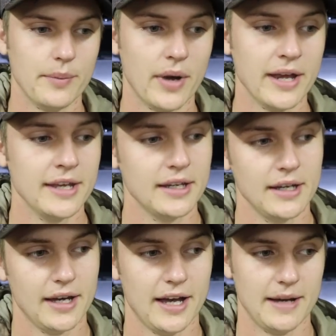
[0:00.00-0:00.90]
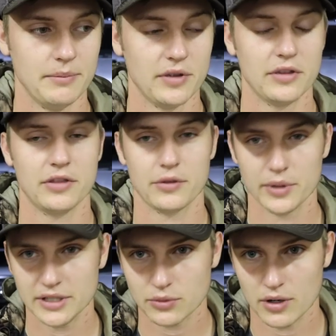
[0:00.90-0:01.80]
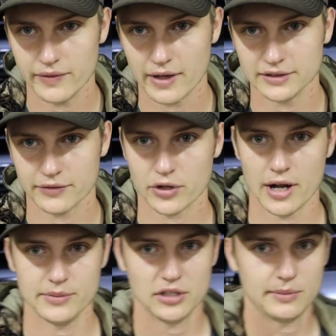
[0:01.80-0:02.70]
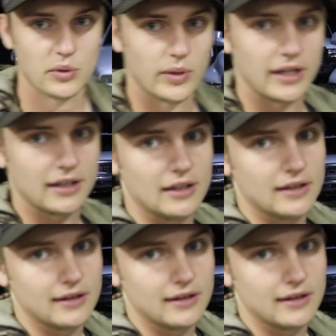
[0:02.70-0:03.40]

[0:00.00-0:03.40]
But 3 12-valves up for grabs, you could be winning